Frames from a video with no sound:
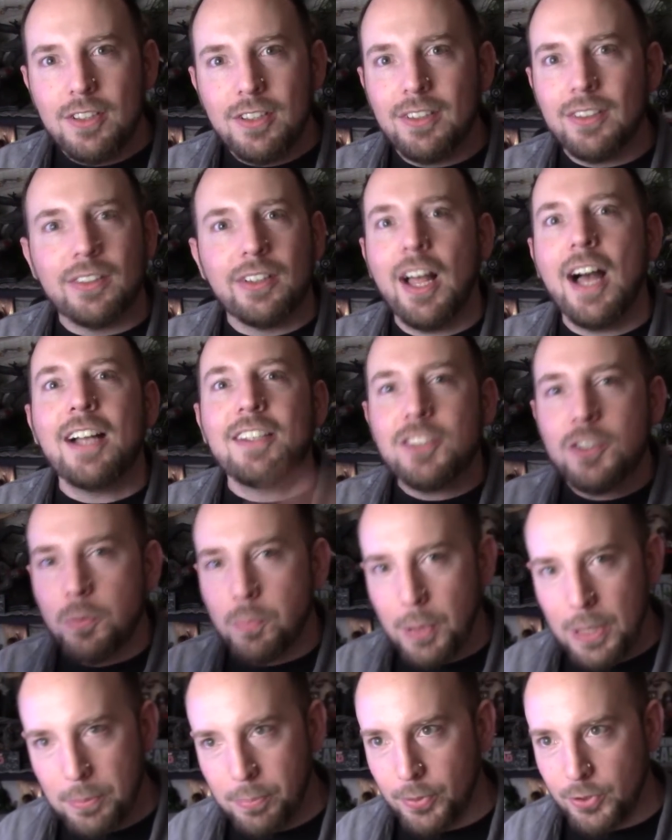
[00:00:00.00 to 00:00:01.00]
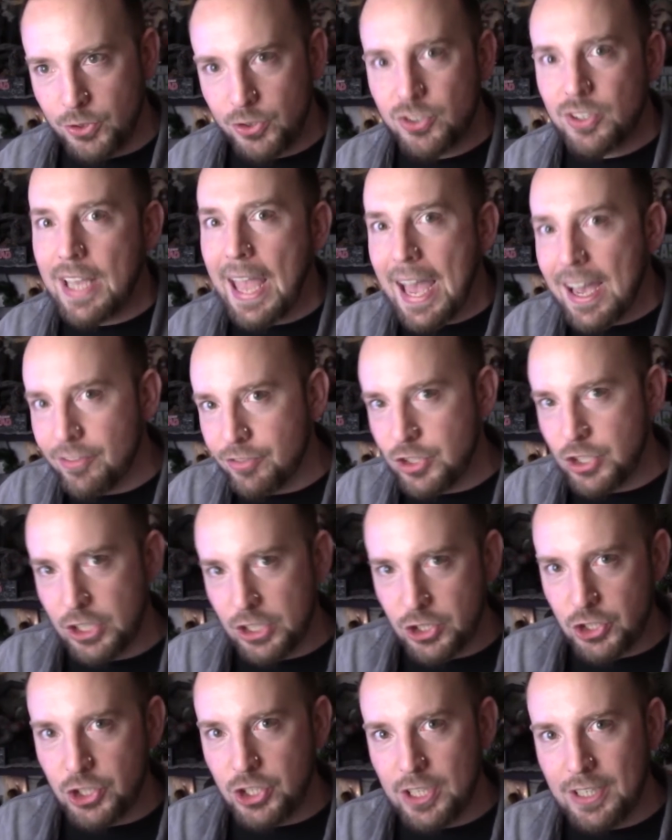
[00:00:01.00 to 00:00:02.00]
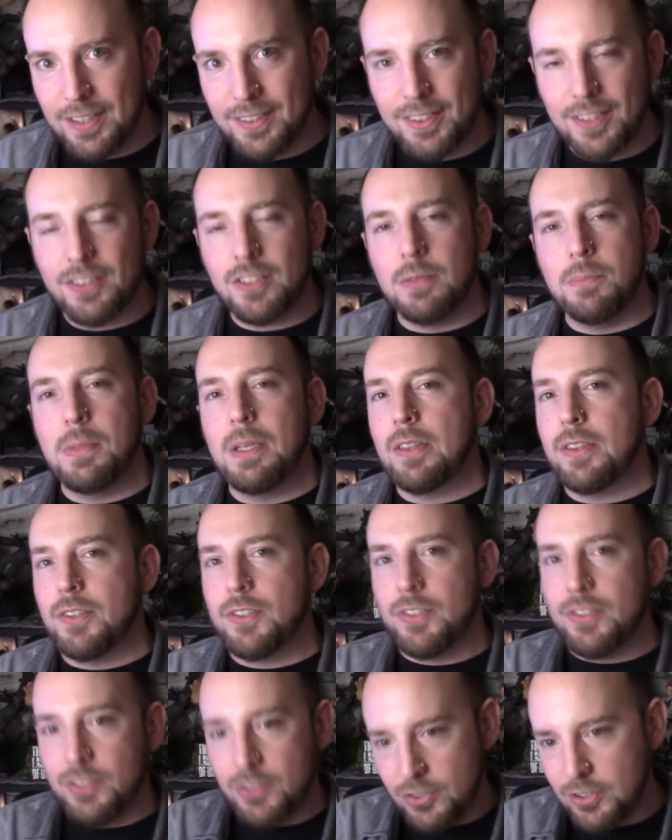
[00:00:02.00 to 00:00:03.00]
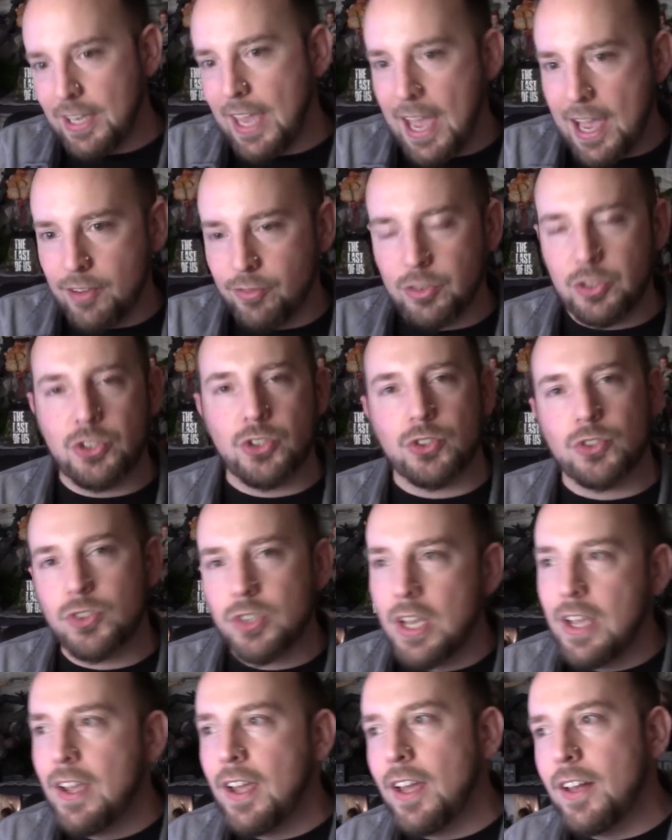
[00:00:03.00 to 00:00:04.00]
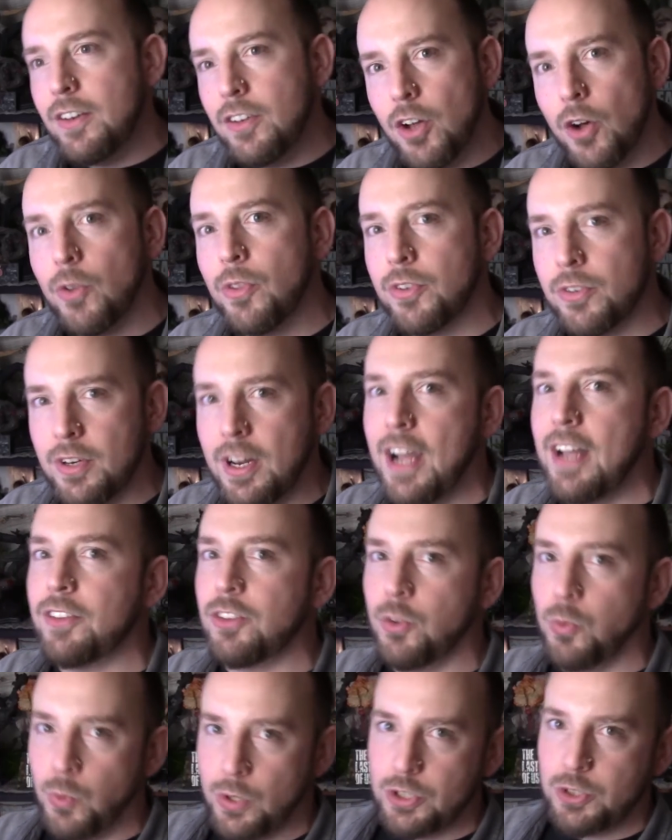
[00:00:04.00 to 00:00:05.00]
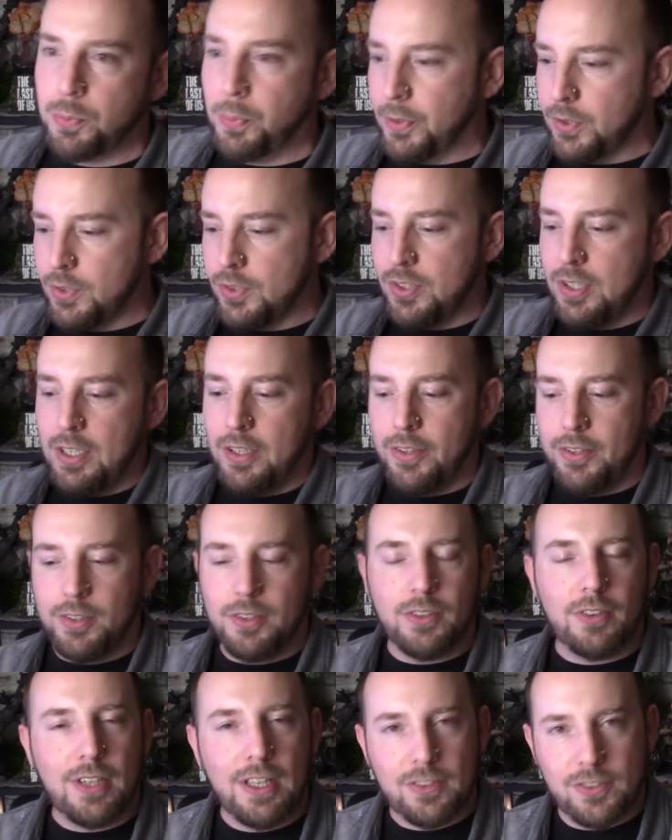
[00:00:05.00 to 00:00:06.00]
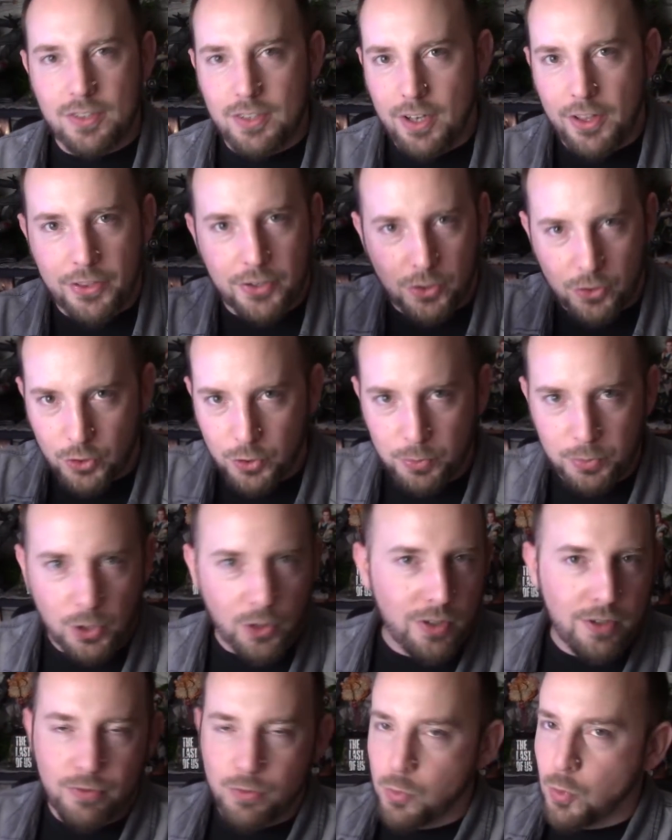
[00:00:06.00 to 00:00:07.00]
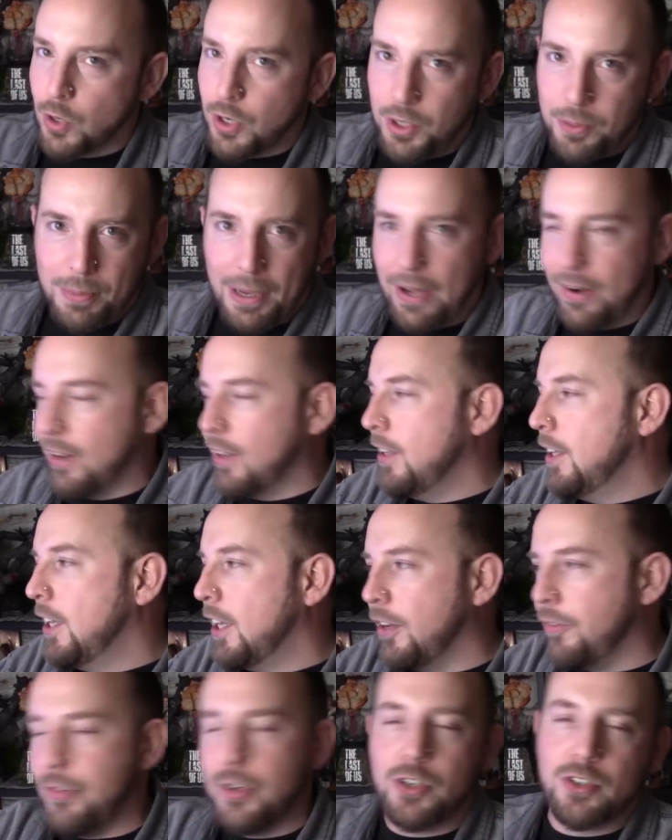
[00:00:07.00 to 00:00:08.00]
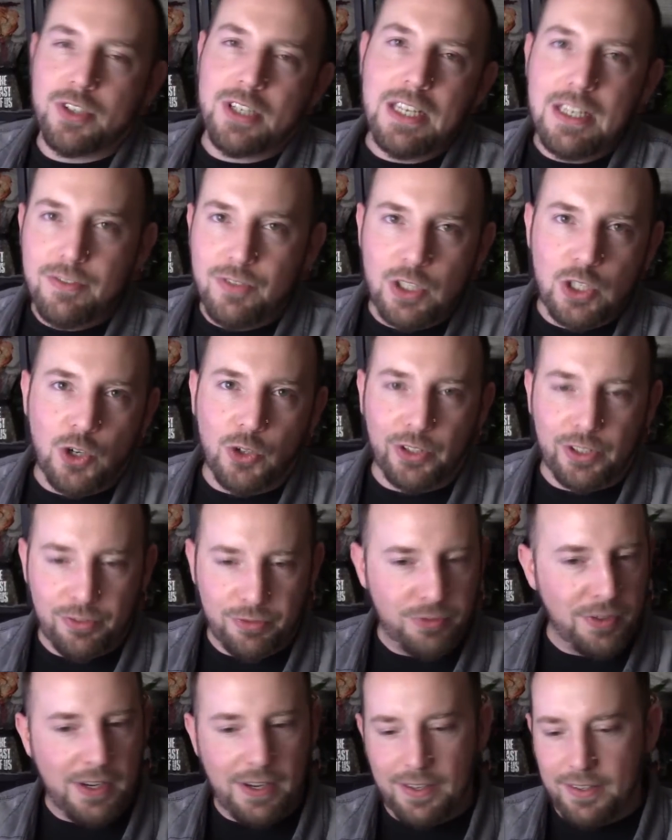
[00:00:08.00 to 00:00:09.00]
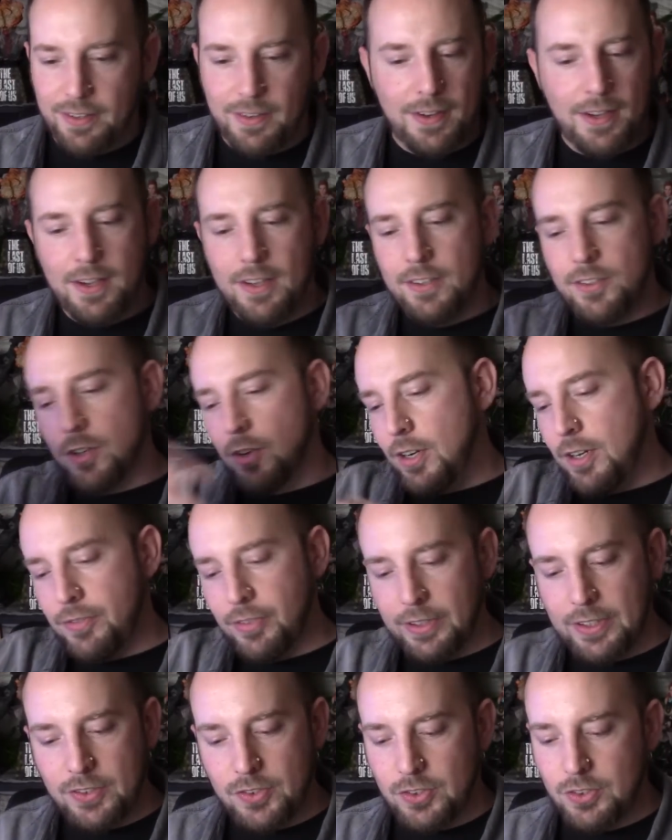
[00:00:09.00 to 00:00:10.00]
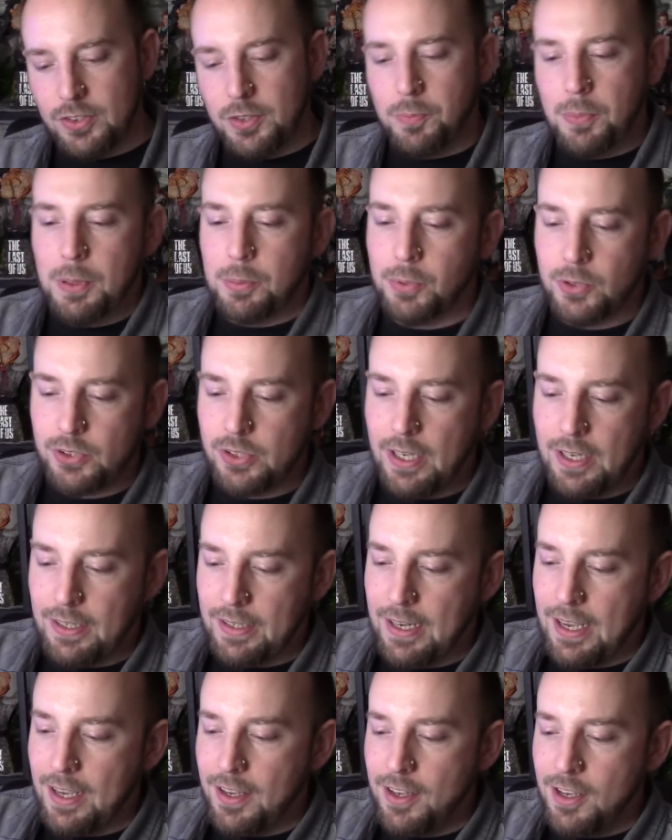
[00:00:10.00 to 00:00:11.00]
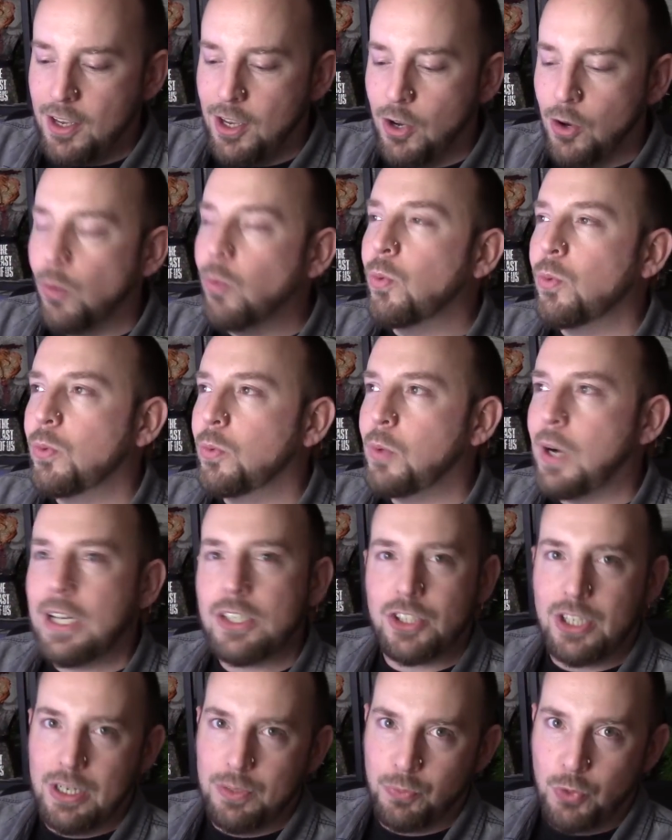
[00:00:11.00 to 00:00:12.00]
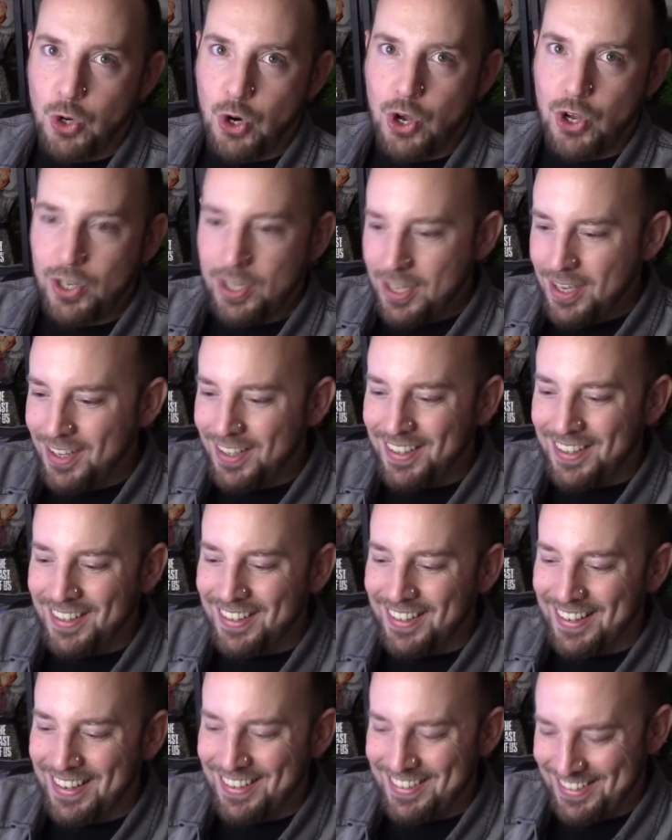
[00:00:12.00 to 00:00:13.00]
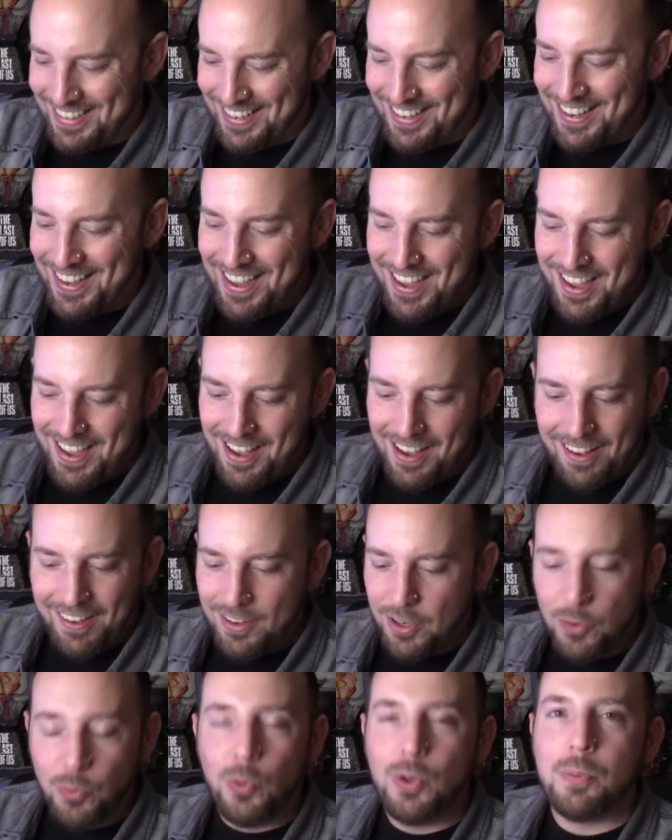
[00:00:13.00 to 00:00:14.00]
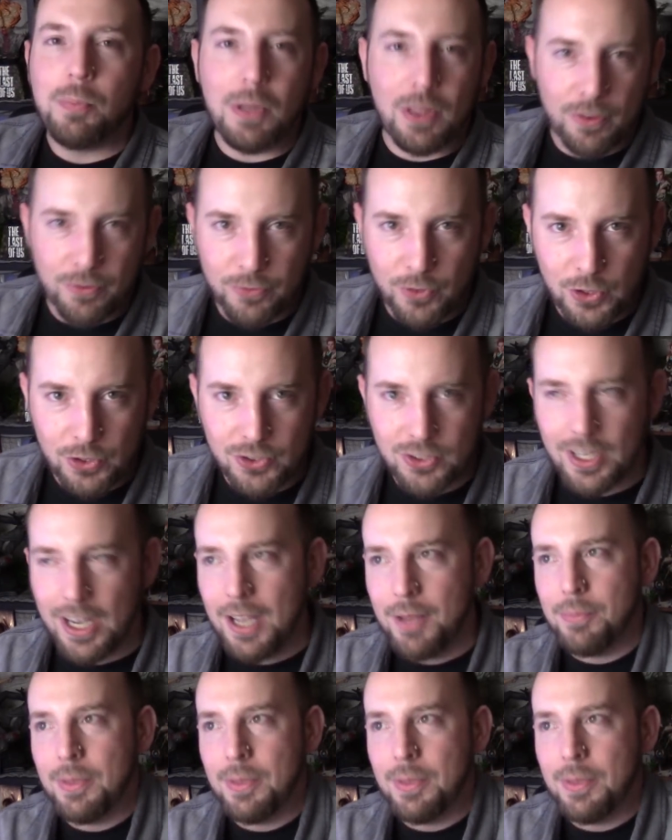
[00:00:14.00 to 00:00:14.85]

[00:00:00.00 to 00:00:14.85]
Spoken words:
Lots of people are scavenging shit. It doesn't mean they're the scavengers. And no, they're not the Whisperers either. That's another group. Don't even worry about it. If you're a TV-only fan, don't even listen to people saying that. Watch, I'm wrong. It wouldn't be the first time.